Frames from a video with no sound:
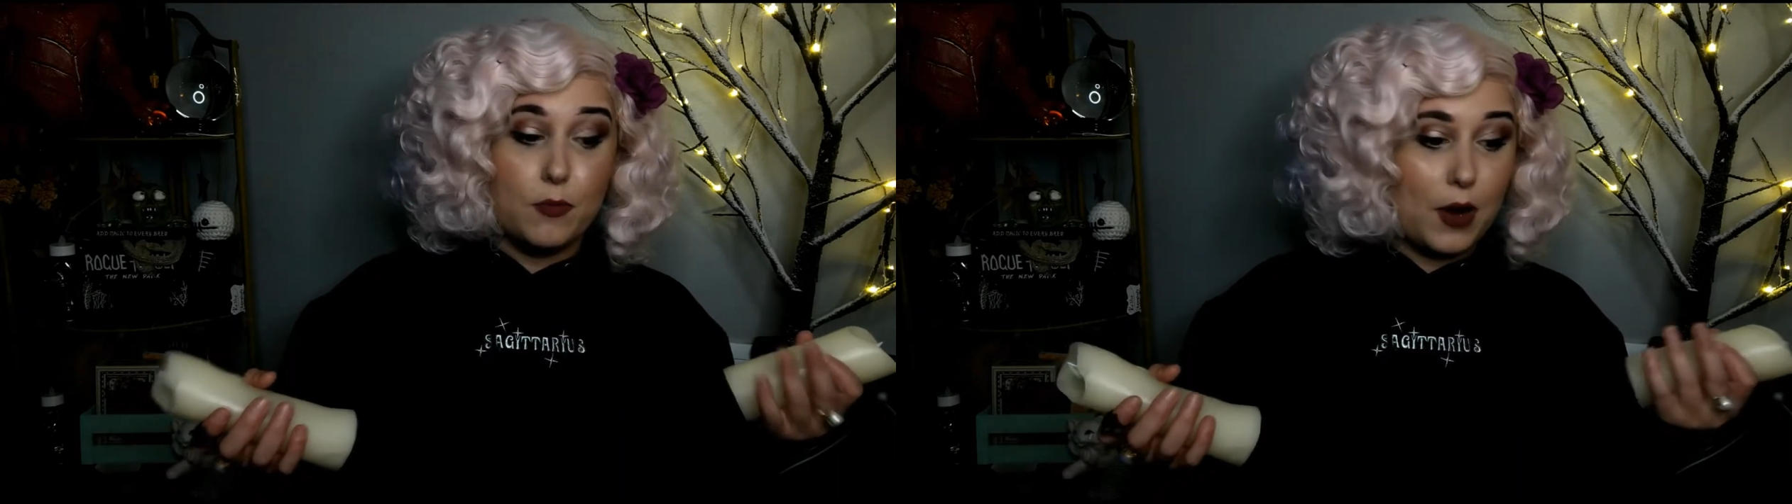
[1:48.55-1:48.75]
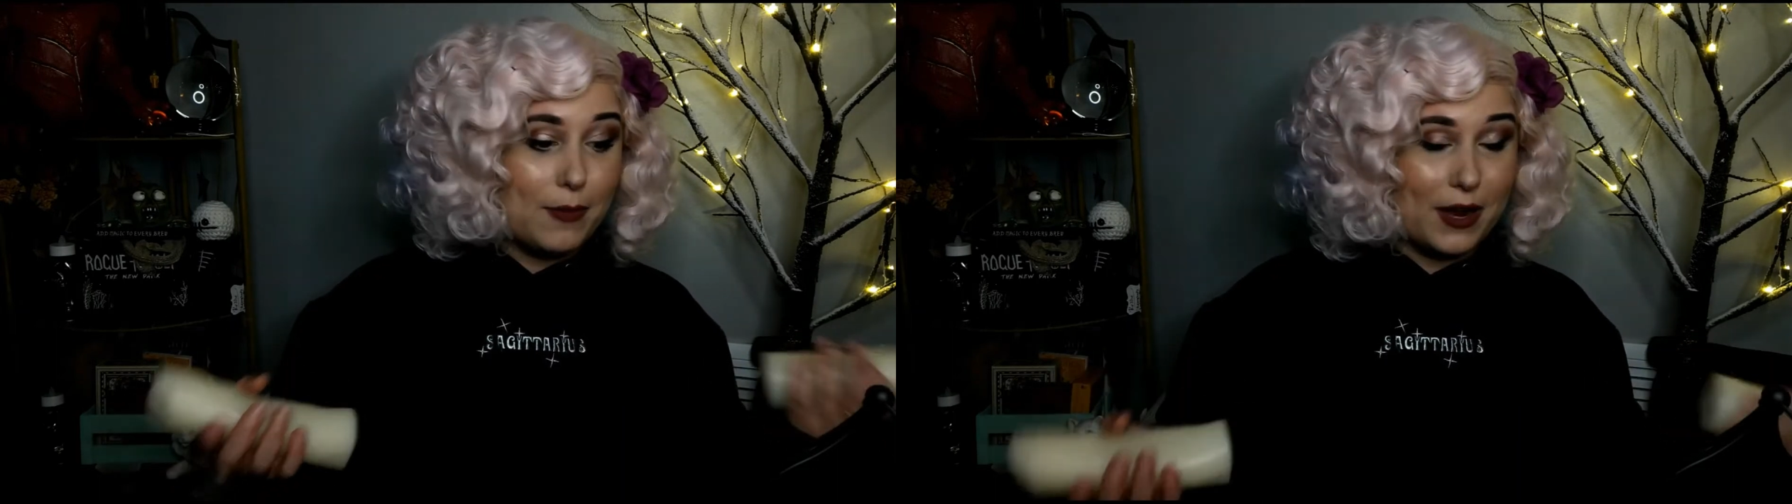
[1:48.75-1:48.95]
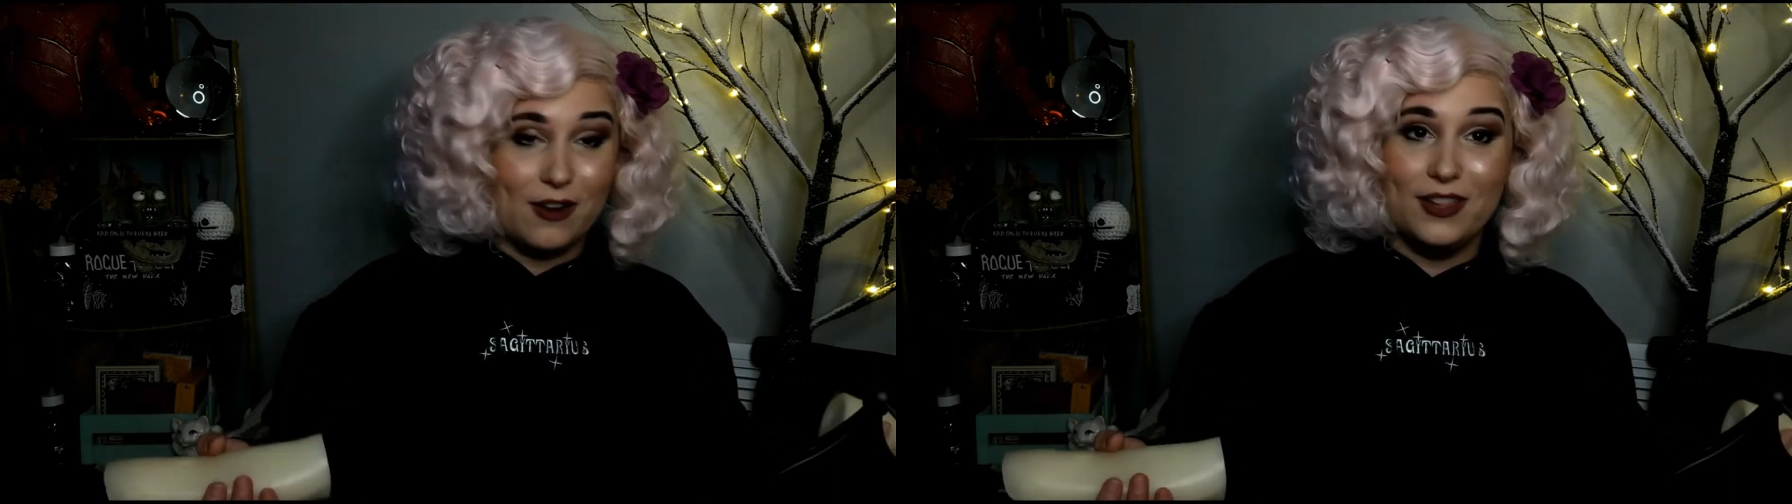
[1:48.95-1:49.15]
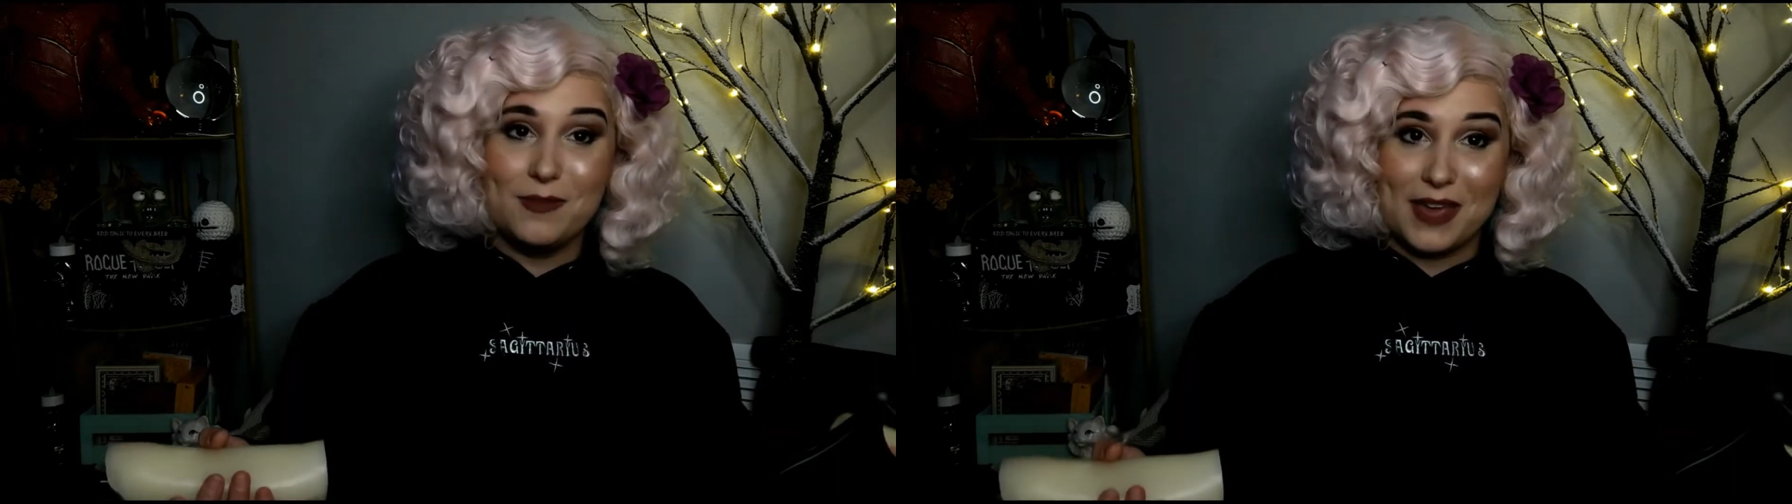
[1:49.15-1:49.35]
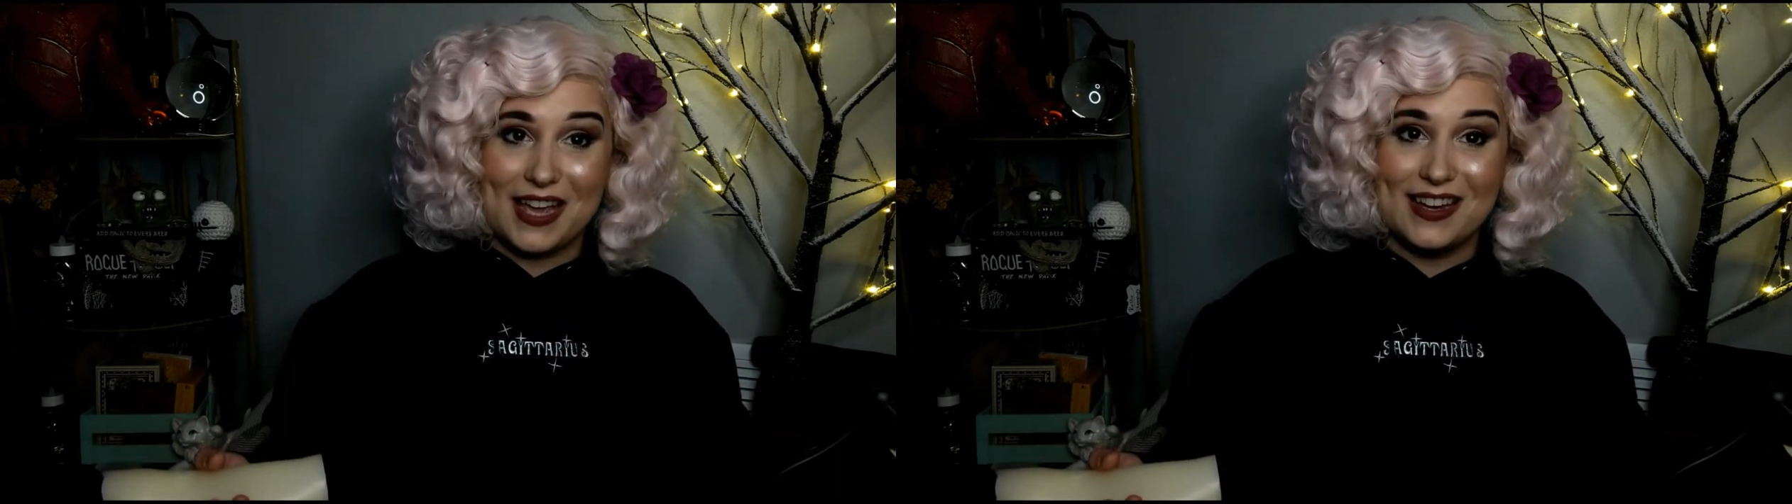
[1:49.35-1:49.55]
primarily
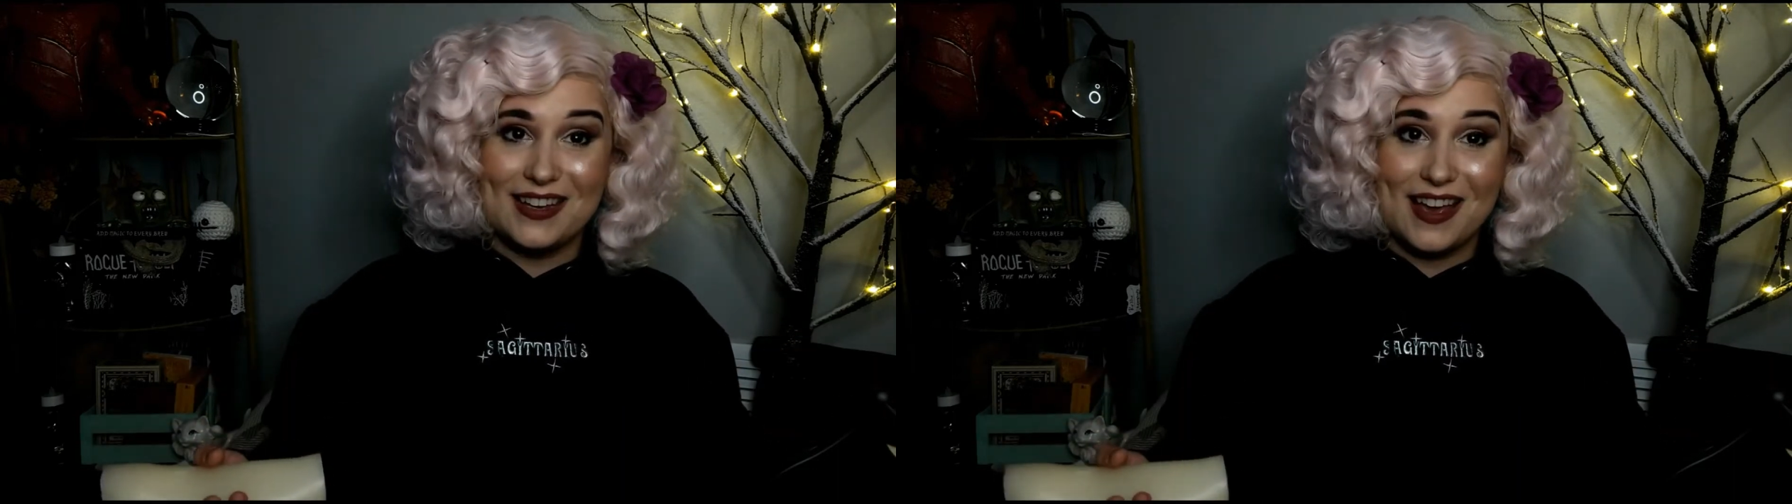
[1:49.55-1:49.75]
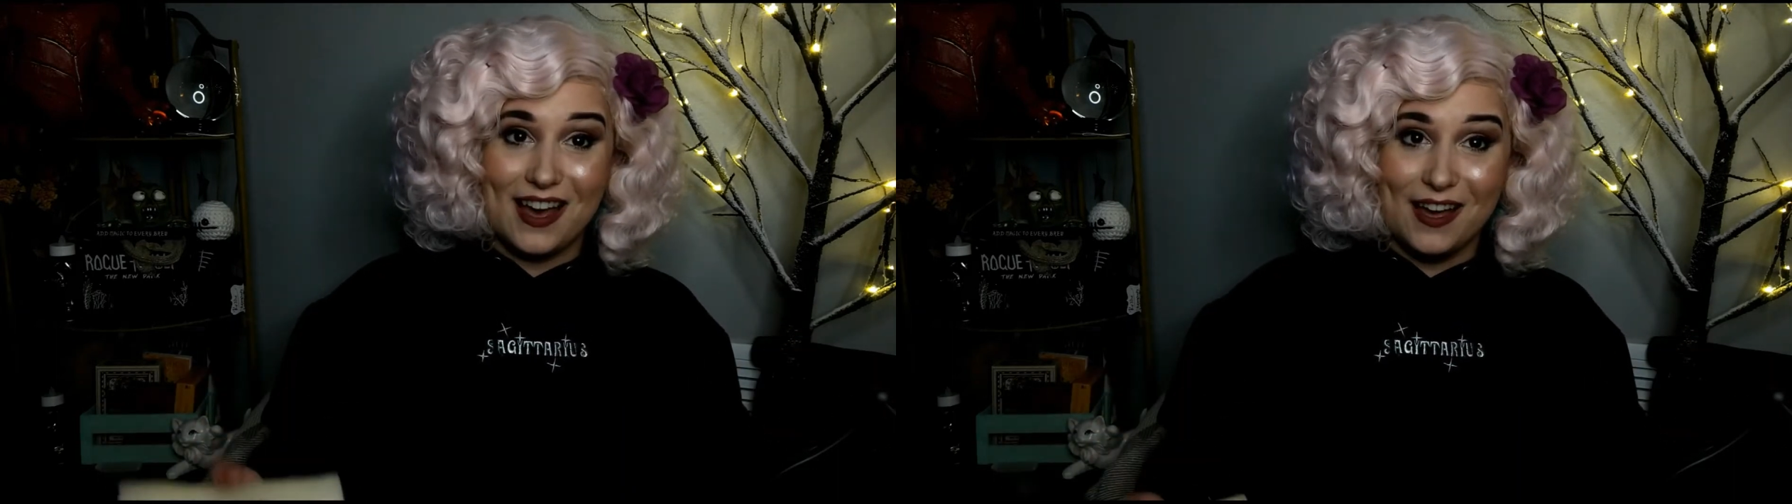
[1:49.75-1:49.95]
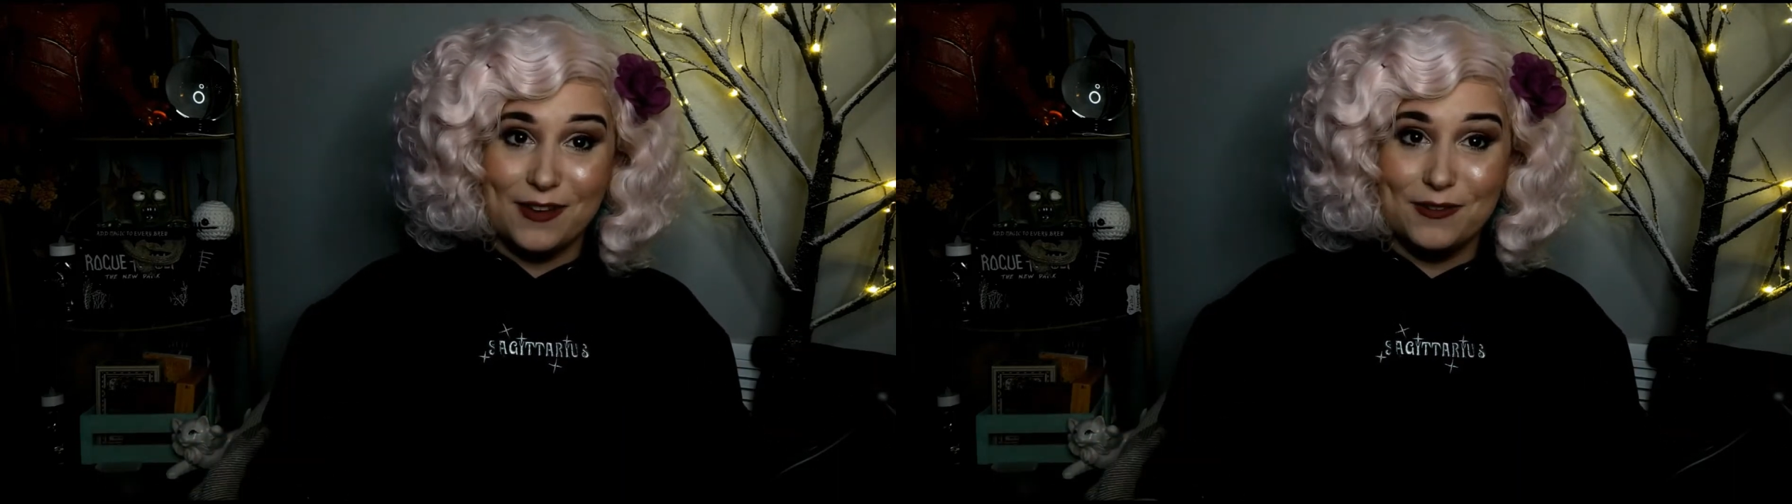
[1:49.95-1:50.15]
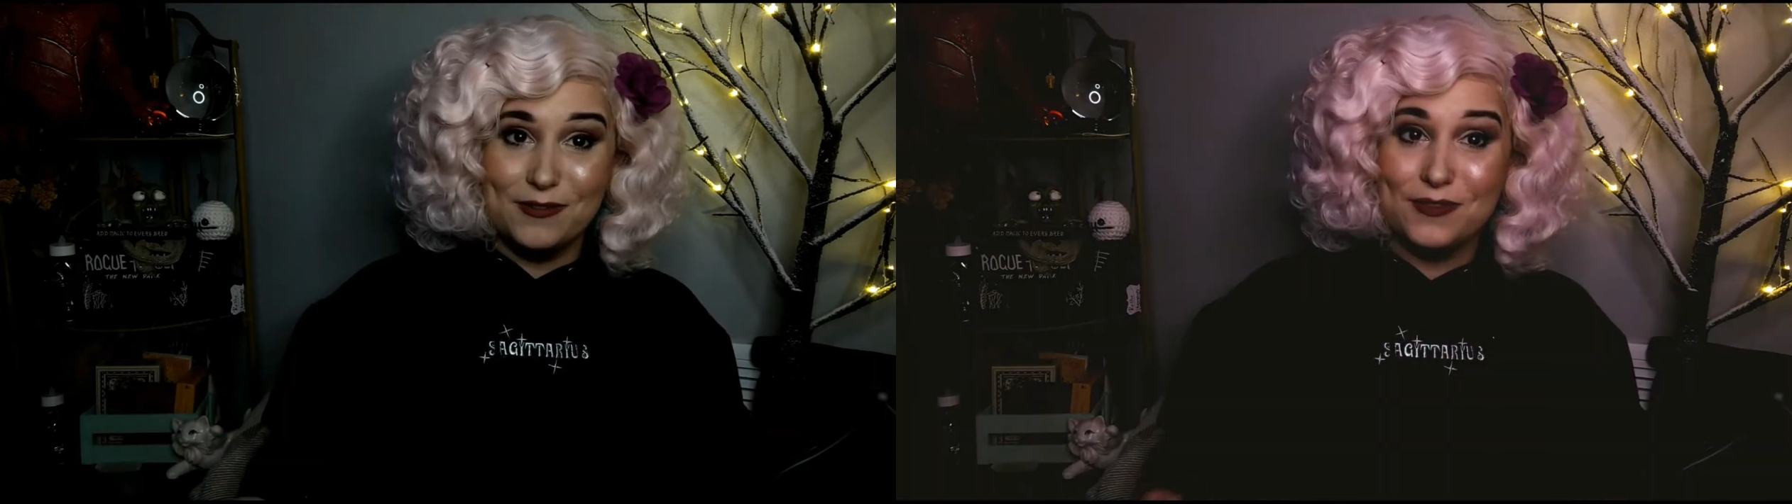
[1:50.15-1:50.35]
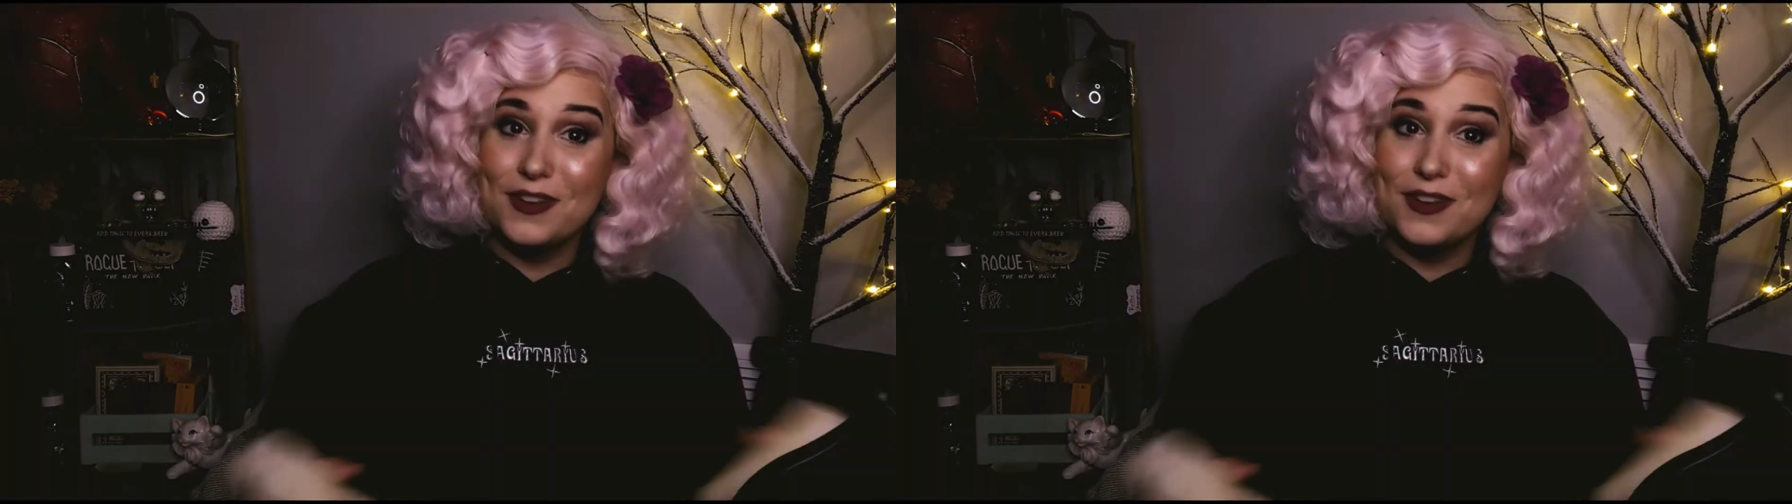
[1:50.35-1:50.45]
made of,